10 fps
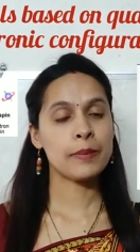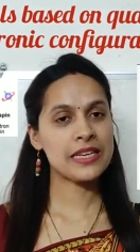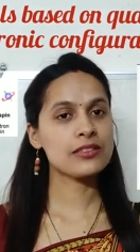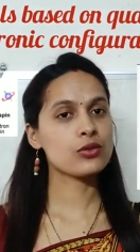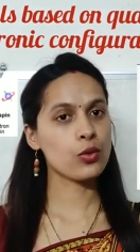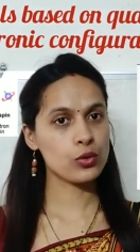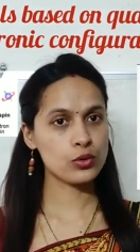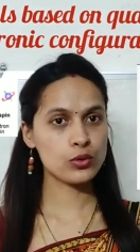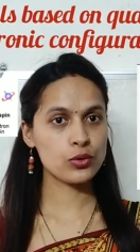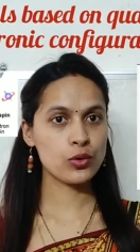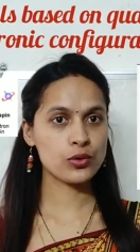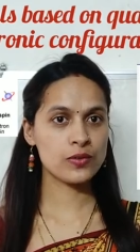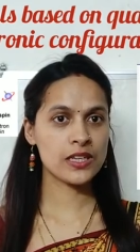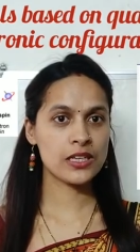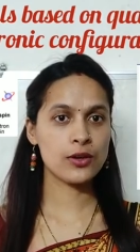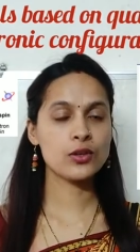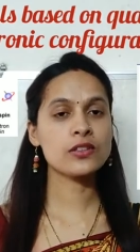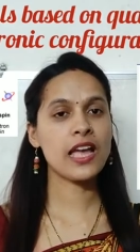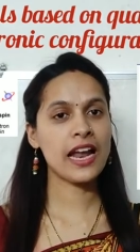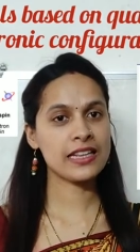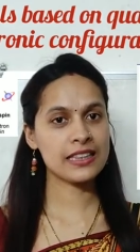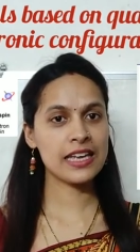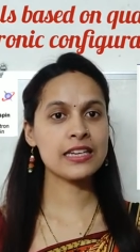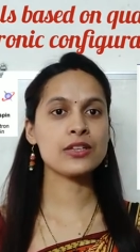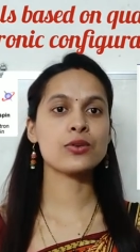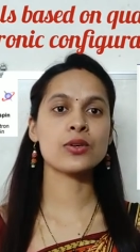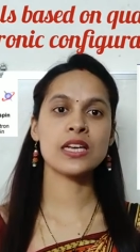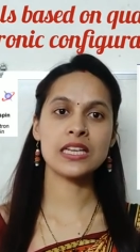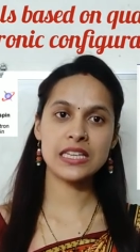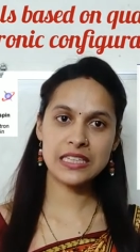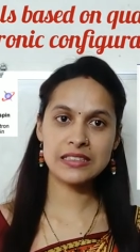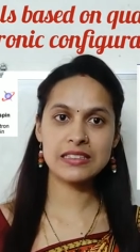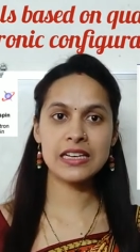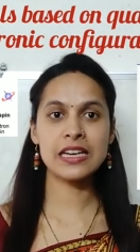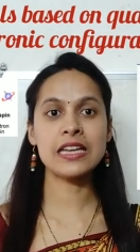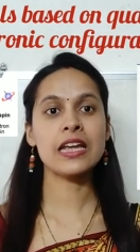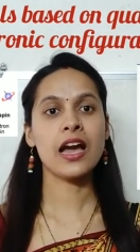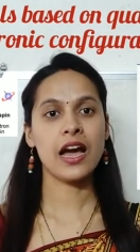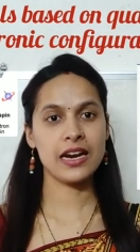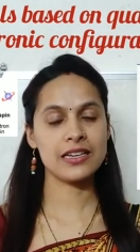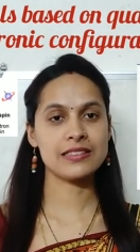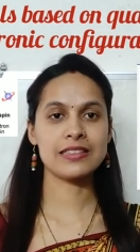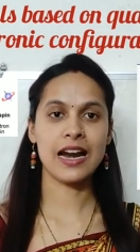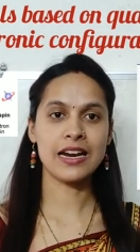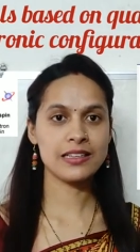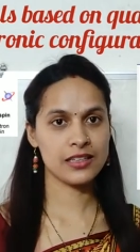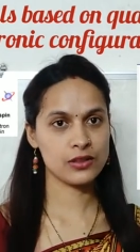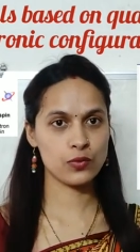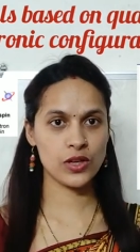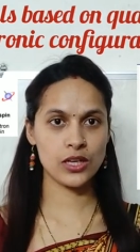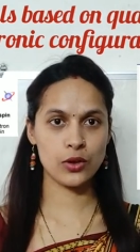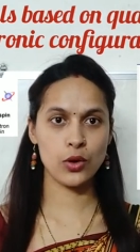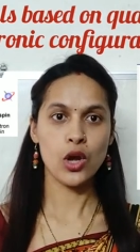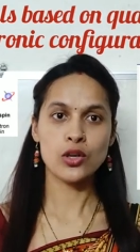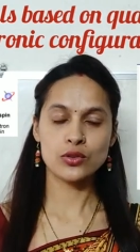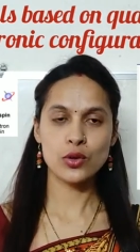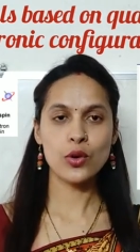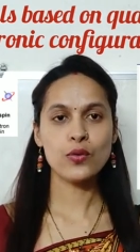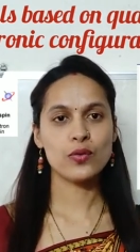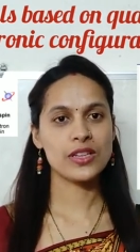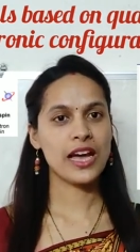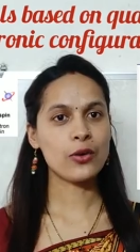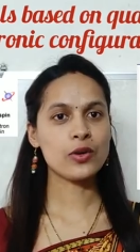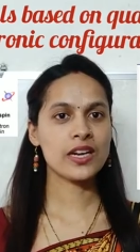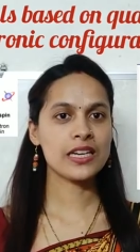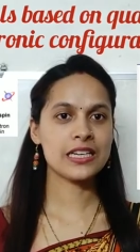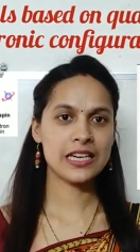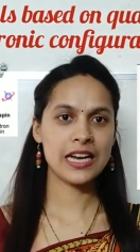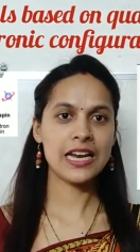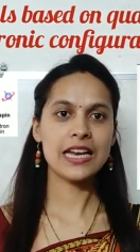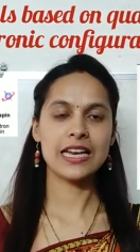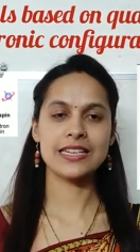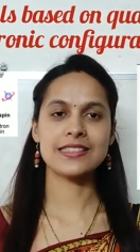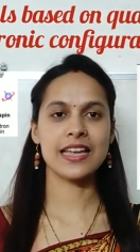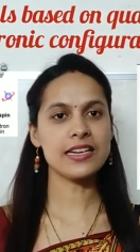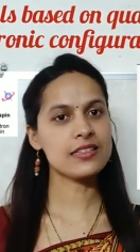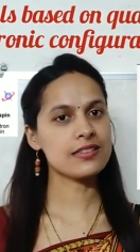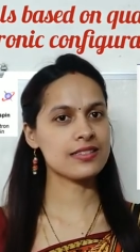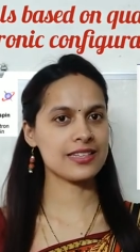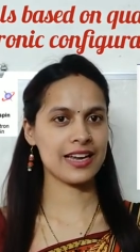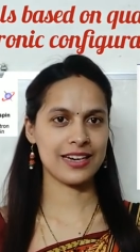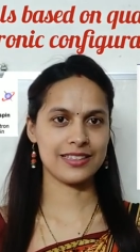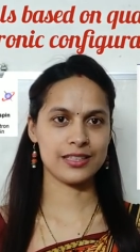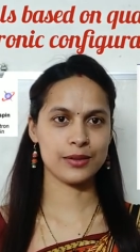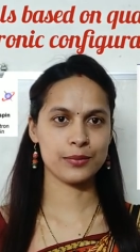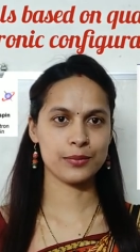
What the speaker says: Please go through those videos and then you can easily understand this video. So without any delay, let's get started.